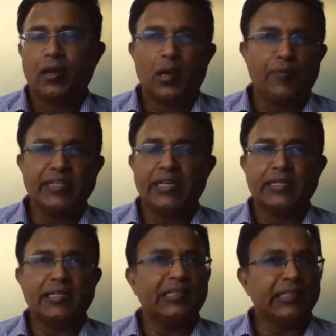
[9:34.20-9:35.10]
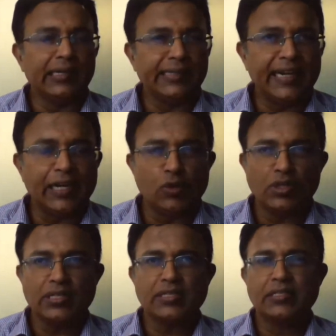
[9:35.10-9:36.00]
whether it's a 30-day
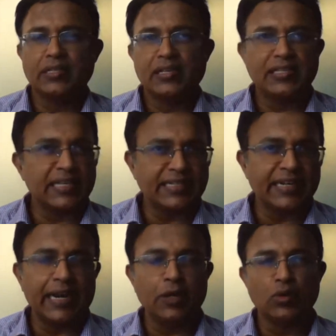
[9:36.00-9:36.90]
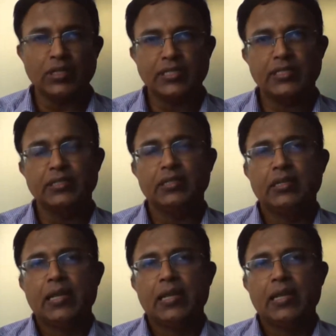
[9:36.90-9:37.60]
notice, 60-day notice,